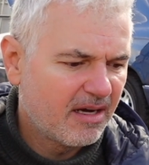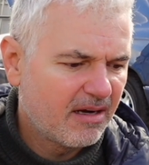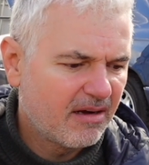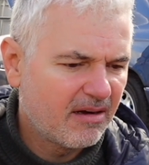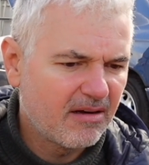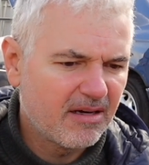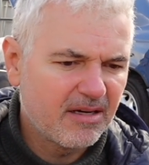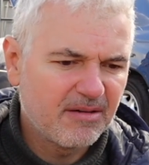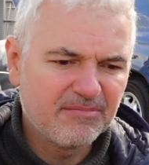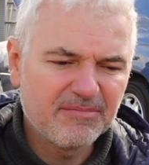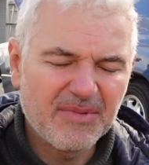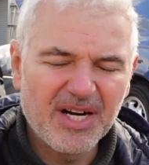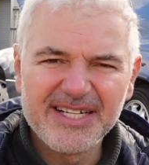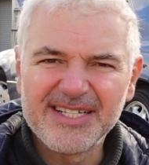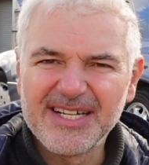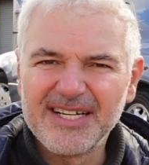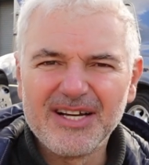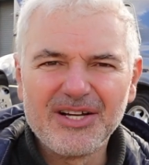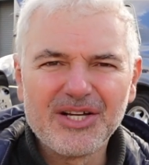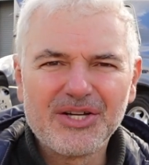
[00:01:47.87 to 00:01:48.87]
I
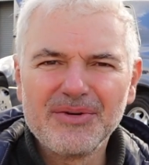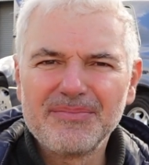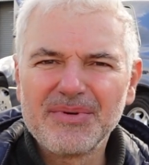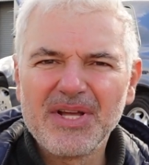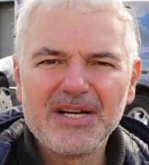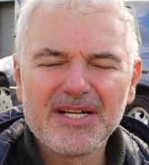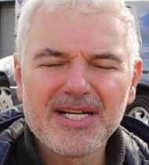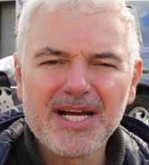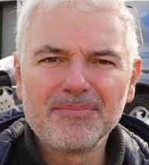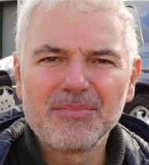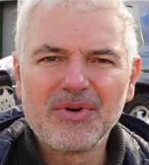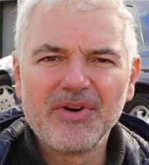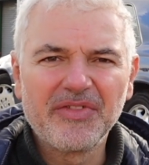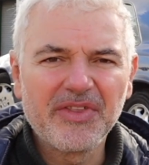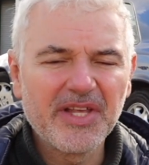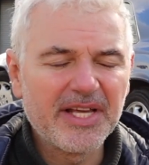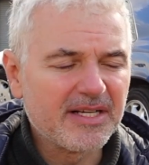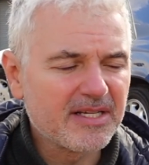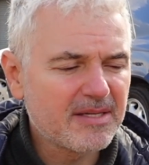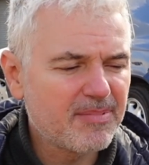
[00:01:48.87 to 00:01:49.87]
don't know, it could be a number of things,